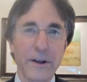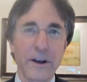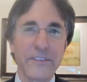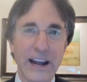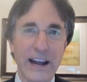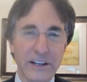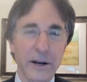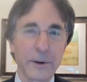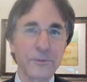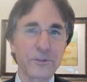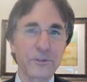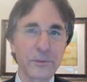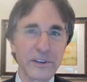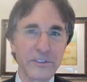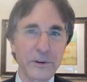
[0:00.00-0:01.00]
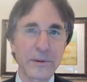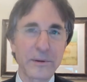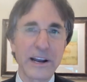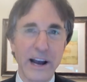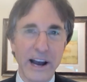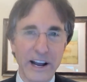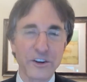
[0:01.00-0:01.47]
And that comes from living
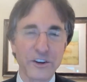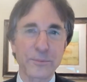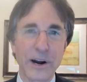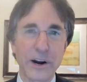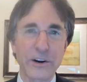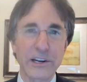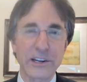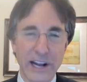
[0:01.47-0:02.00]
by highest priority,